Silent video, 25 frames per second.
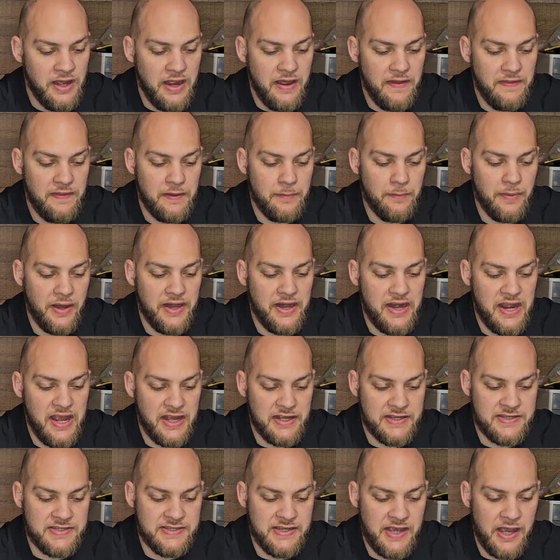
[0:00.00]
And then my
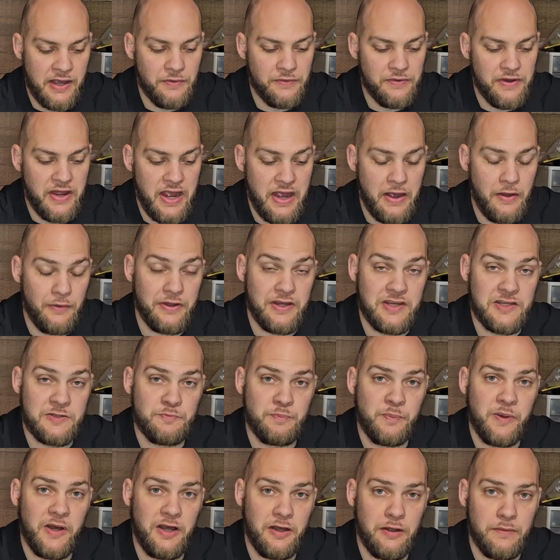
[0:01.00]
next sound down is
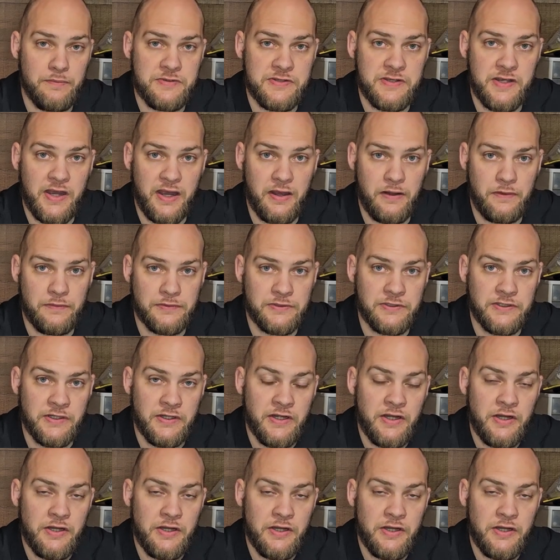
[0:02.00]
pup sounds.